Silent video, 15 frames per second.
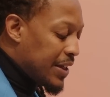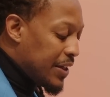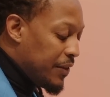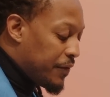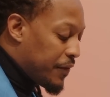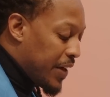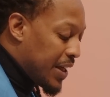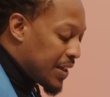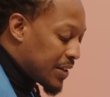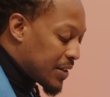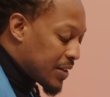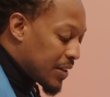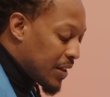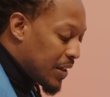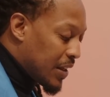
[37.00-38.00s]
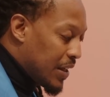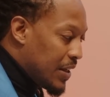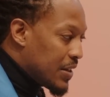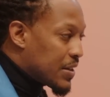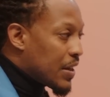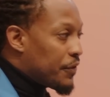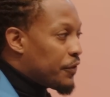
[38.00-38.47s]
event
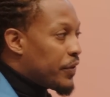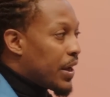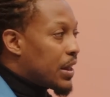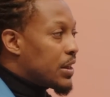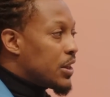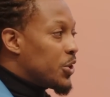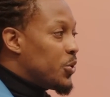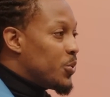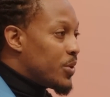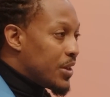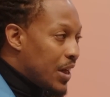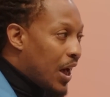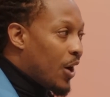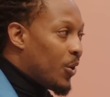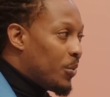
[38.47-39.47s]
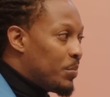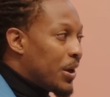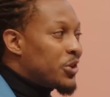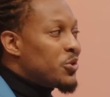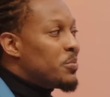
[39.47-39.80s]
is affecting you now, but you